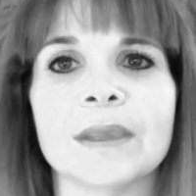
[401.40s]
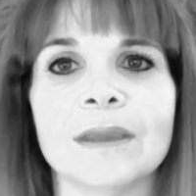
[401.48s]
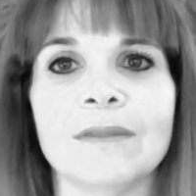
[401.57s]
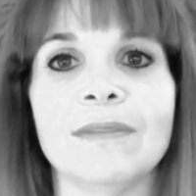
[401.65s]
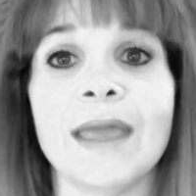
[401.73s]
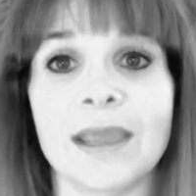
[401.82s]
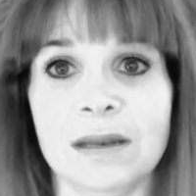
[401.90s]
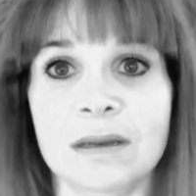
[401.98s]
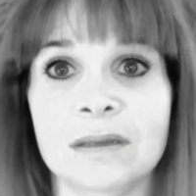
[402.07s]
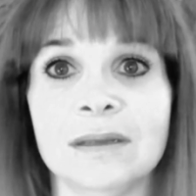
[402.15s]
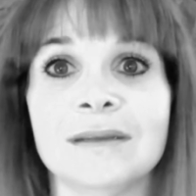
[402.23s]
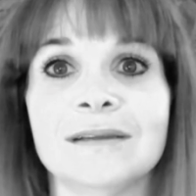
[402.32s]
And
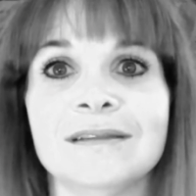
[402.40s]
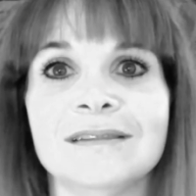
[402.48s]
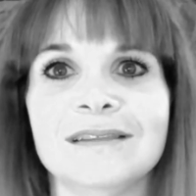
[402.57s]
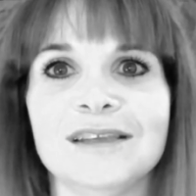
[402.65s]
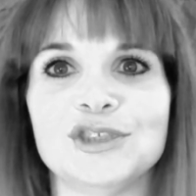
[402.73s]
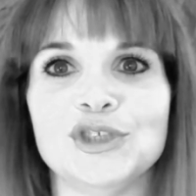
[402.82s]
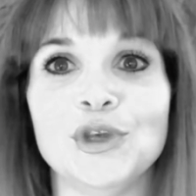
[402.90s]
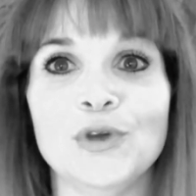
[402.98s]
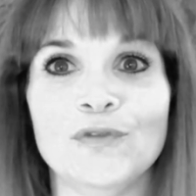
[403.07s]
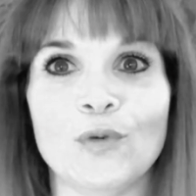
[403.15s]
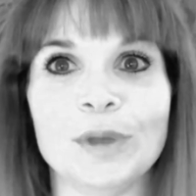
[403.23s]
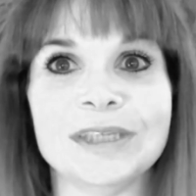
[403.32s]
then this
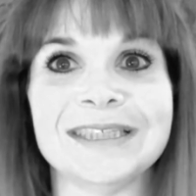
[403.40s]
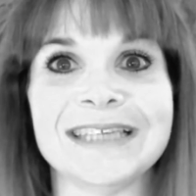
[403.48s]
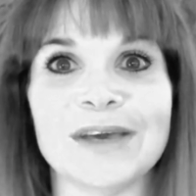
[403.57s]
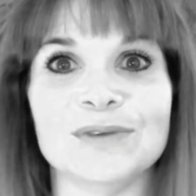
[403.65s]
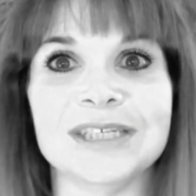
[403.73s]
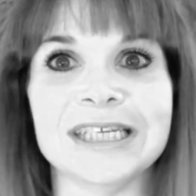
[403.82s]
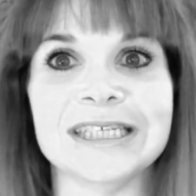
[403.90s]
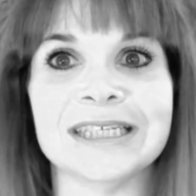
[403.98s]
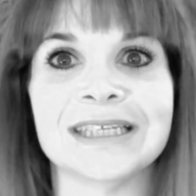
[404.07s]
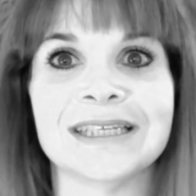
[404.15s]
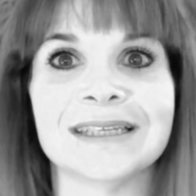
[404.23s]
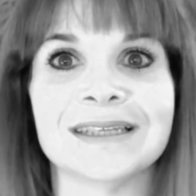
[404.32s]
new voice sounded.
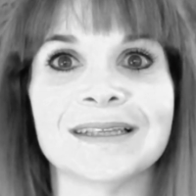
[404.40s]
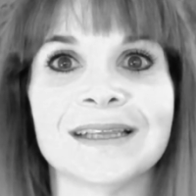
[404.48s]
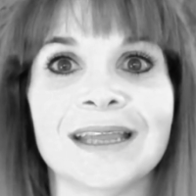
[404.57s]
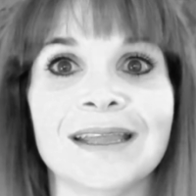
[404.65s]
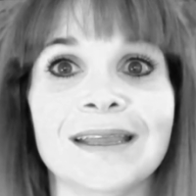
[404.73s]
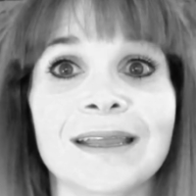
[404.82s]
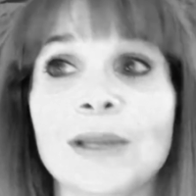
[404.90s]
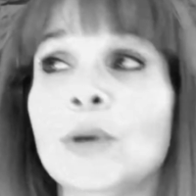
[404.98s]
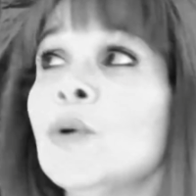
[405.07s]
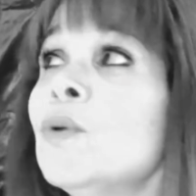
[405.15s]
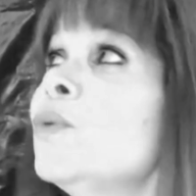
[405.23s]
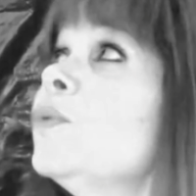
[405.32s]

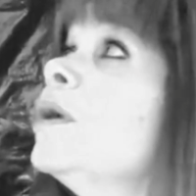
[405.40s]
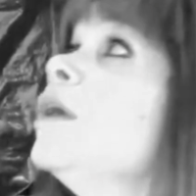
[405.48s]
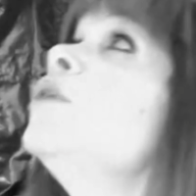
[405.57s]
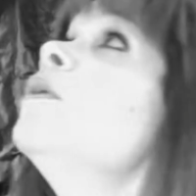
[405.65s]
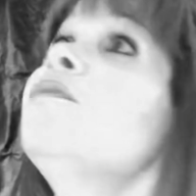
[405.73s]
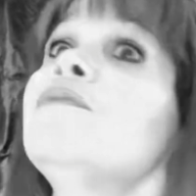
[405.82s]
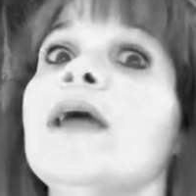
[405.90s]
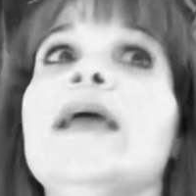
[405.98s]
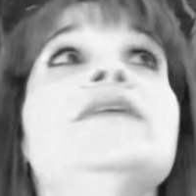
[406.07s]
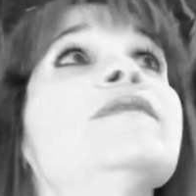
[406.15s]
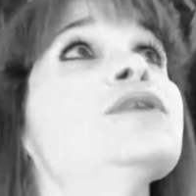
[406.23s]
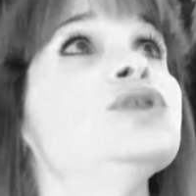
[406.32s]
Hello, are you a
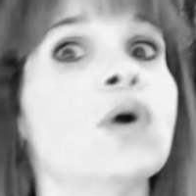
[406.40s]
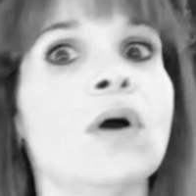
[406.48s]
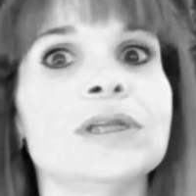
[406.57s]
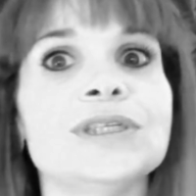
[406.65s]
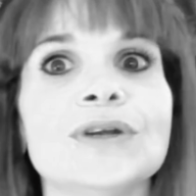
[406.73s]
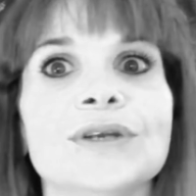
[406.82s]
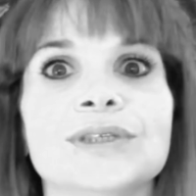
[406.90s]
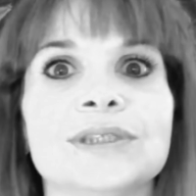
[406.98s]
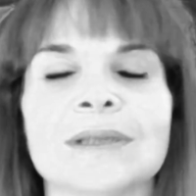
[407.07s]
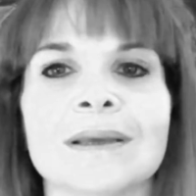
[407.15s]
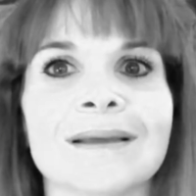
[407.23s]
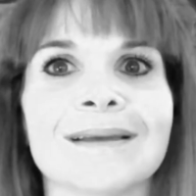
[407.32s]
friend of the
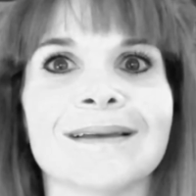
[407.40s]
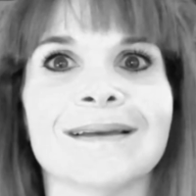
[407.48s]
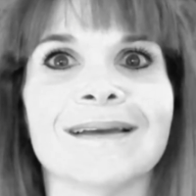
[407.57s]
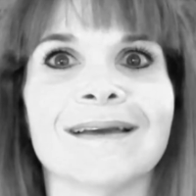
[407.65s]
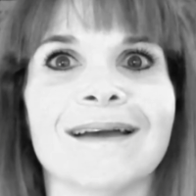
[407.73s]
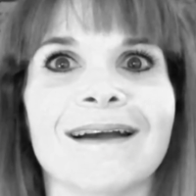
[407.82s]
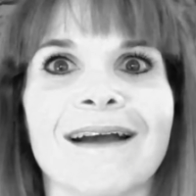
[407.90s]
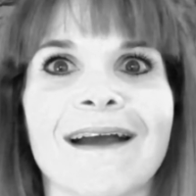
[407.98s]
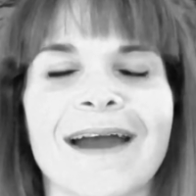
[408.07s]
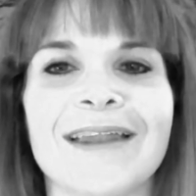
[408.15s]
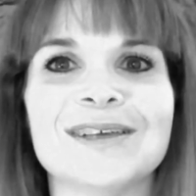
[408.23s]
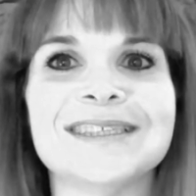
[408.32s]
doctor's?
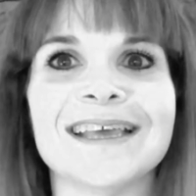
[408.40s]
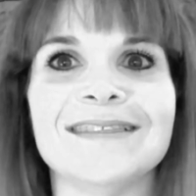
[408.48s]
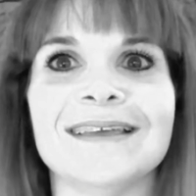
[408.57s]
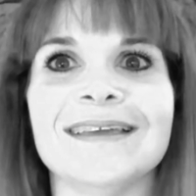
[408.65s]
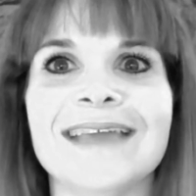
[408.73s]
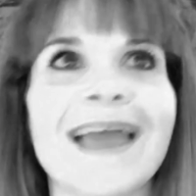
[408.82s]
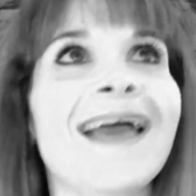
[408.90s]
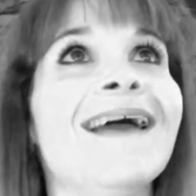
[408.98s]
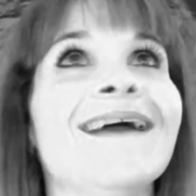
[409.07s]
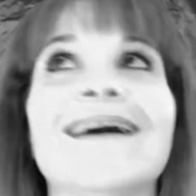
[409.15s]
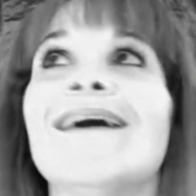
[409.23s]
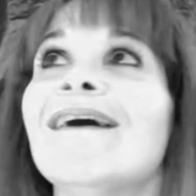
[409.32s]
And I said that,
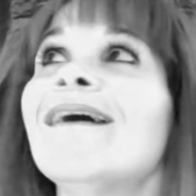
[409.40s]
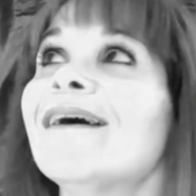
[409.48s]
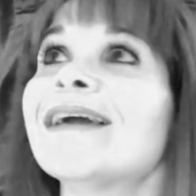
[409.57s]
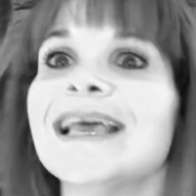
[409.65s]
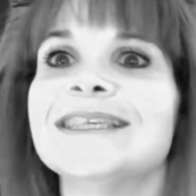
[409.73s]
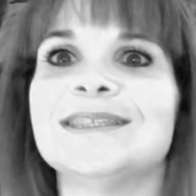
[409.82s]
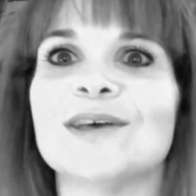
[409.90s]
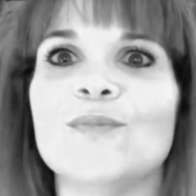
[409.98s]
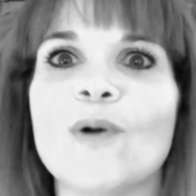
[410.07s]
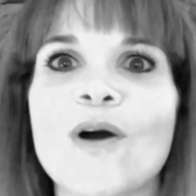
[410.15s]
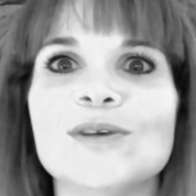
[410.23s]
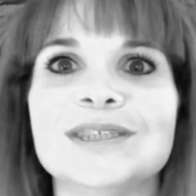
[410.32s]
yeah, I guess I
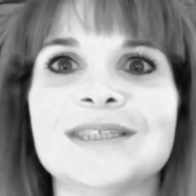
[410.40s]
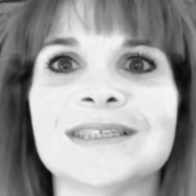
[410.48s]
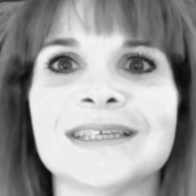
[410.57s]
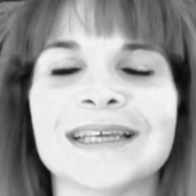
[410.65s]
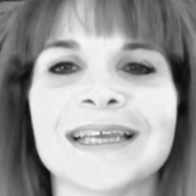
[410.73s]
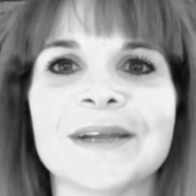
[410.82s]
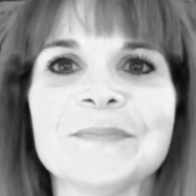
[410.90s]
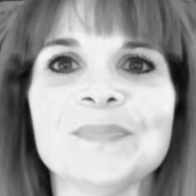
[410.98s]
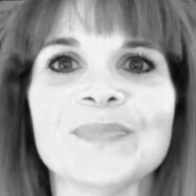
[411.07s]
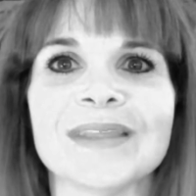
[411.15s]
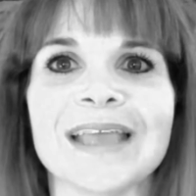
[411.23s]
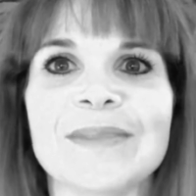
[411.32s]
was.
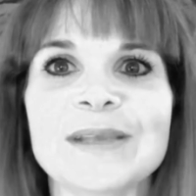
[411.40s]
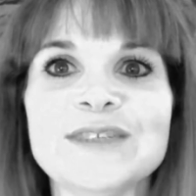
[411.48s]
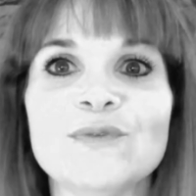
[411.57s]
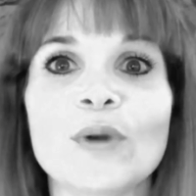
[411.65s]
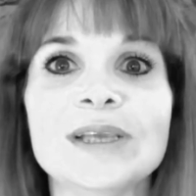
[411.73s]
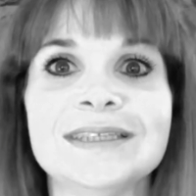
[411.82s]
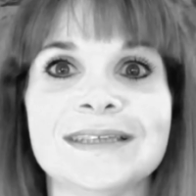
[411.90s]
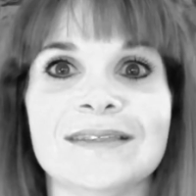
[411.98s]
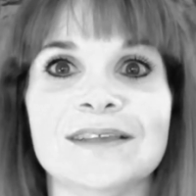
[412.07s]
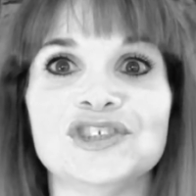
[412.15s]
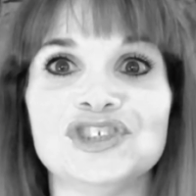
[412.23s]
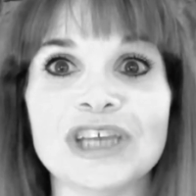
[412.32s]
And his voice
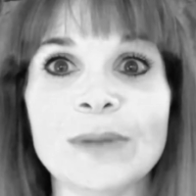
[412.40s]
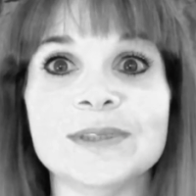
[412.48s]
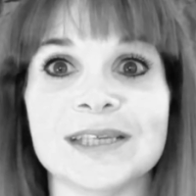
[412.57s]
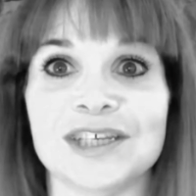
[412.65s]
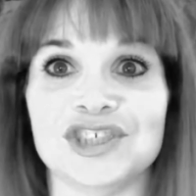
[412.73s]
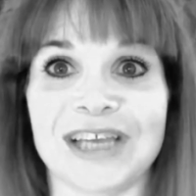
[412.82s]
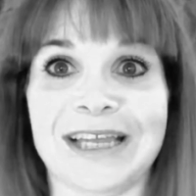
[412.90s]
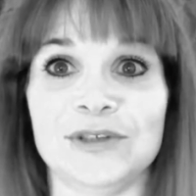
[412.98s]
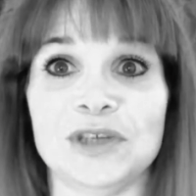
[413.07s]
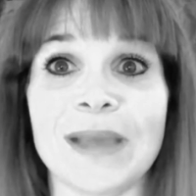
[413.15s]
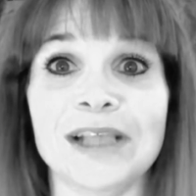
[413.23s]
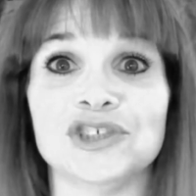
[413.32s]
said that she was in a shadow
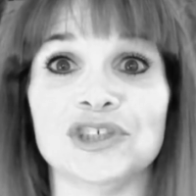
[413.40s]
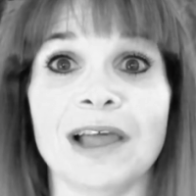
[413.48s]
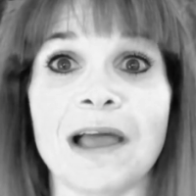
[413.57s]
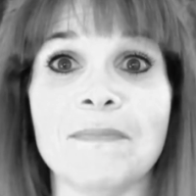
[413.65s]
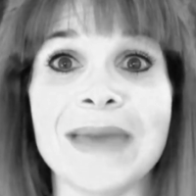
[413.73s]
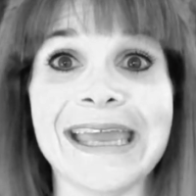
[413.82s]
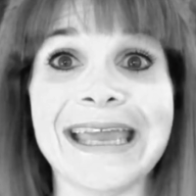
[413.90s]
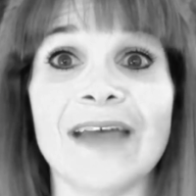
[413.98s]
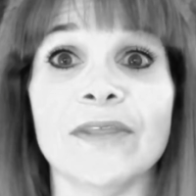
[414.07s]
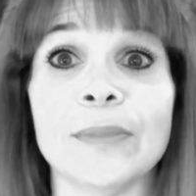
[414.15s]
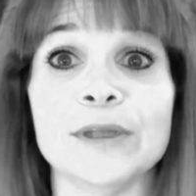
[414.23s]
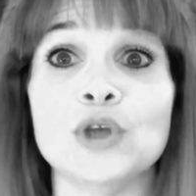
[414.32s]
dimension like me
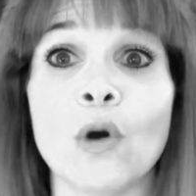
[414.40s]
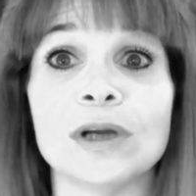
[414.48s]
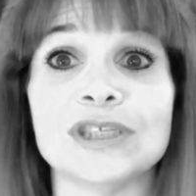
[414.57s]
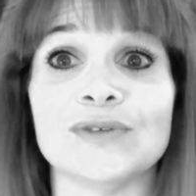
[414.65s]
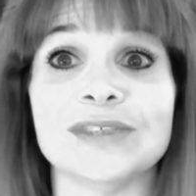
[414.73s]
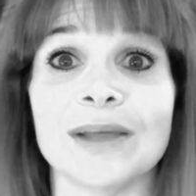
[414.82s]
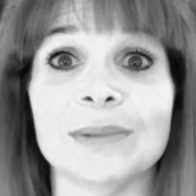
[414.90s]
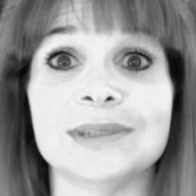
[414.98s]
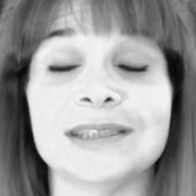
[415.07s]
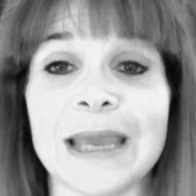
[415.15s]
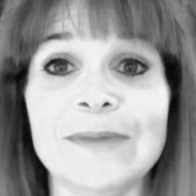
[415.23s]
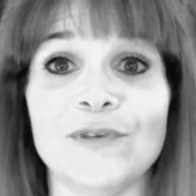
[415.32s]
and that the doctor had done the
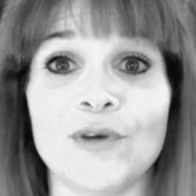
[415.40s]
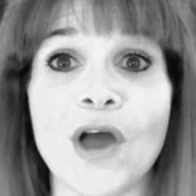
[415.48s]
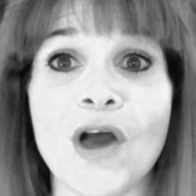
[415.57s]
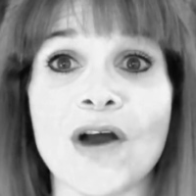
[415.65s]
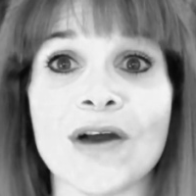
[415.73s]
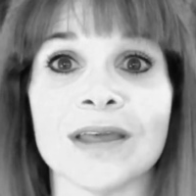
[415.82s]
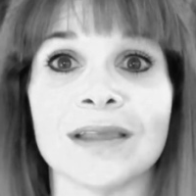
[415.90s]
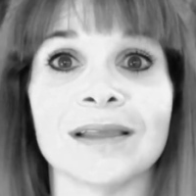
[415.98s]
same for her.